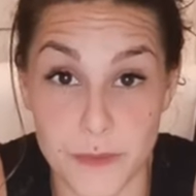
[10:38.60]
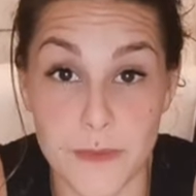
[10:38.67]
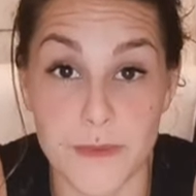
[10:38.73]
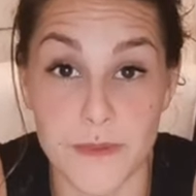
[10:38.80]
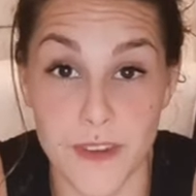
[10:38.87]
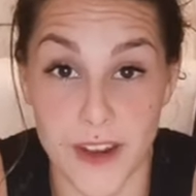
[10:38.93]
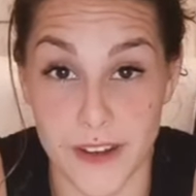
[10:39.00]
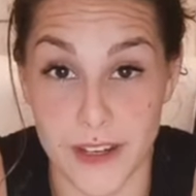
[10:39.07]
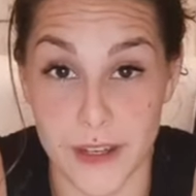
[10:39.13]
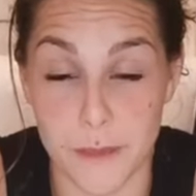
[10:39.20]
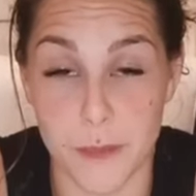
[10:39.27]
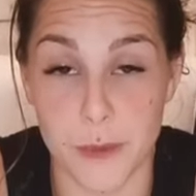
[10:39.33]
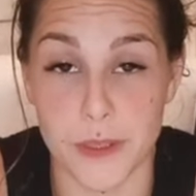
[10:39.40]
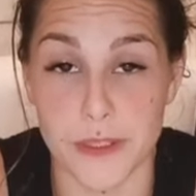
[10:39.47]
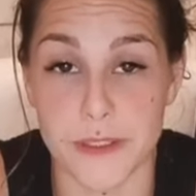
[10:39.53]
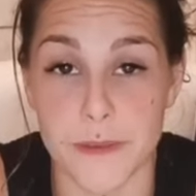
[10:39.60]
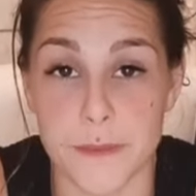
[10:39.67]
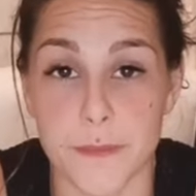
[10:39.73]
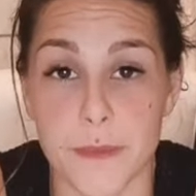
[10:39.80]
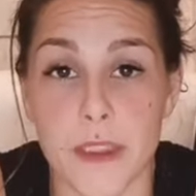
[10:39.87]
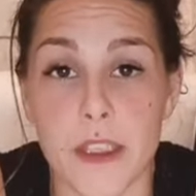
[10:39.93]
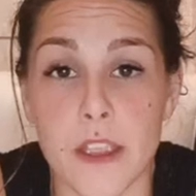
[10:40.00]
Very important.
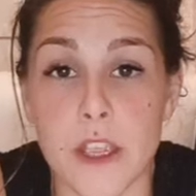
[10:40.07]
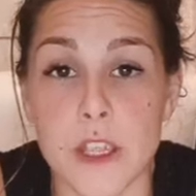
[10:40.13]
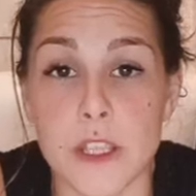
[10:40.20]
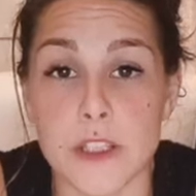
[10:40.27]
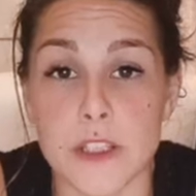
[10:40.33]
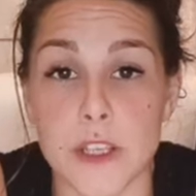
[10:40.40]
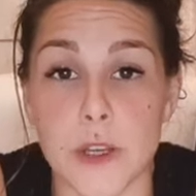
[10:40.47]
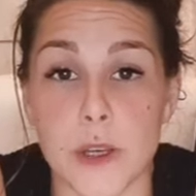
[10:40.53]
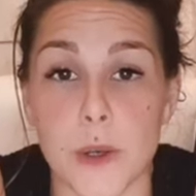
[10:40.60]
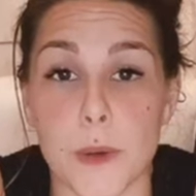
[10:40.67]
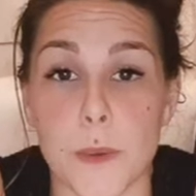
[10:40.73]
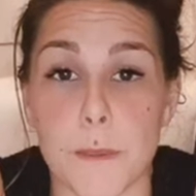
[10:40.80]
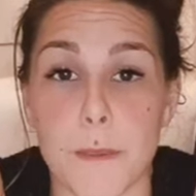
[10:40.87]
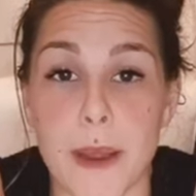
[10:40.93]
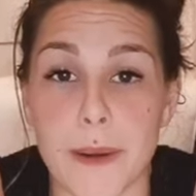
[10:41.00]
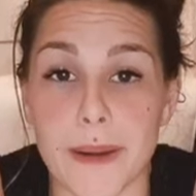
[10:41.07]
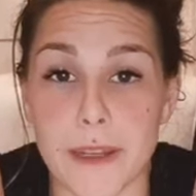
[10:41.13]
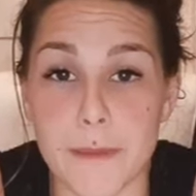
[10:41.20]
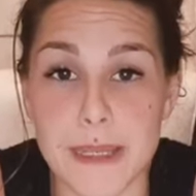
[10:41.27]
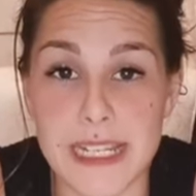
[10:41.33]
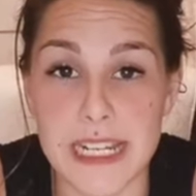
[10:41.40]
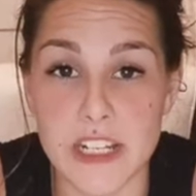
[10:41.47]
So my
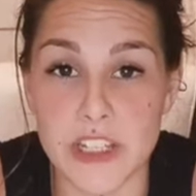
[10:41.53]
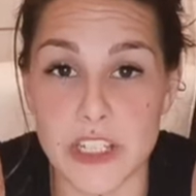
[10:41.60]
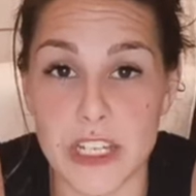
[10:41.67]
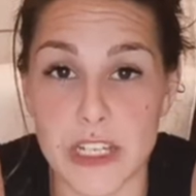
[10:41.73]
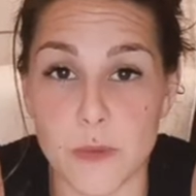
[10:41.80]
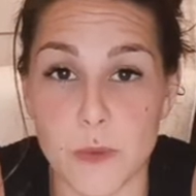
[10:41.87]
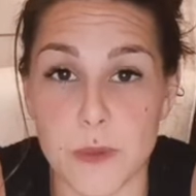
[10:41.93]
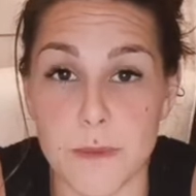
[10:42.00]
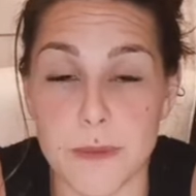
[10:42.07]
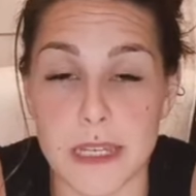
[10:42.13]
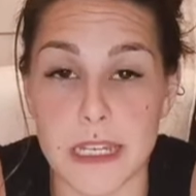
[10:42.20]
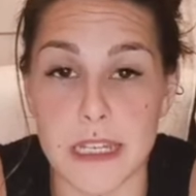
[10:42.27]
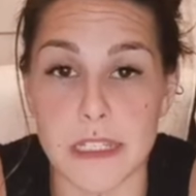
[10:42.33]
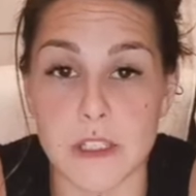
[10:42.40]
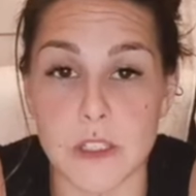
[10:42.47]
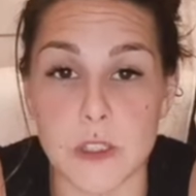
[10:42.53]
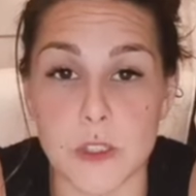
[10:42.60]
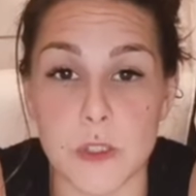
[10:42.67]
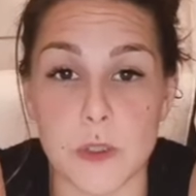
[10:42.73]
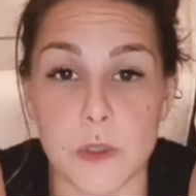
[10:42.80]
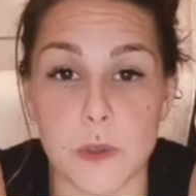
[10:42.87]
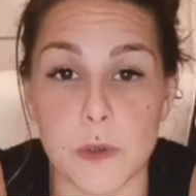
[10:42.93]
recommendation would be
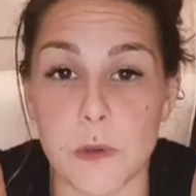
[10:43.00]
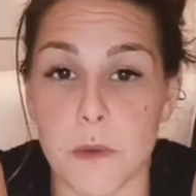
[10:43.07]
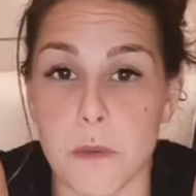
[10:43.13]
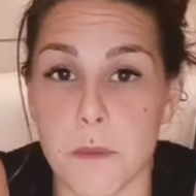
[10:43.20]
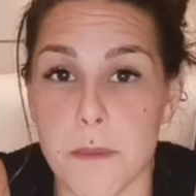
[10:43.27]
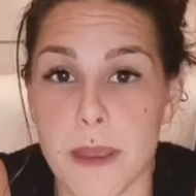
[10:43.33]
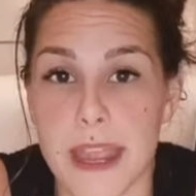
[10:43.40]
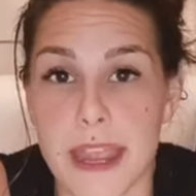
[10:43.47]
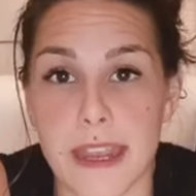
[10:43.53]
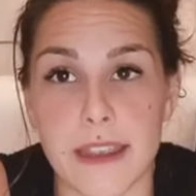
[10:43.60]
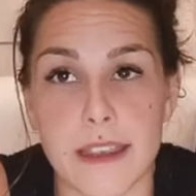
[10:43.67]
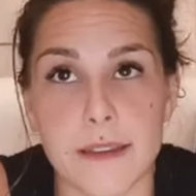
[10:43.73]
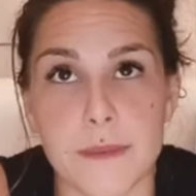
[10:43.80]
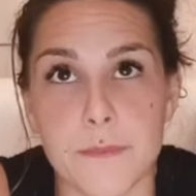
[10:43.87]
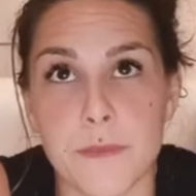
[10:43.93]
to make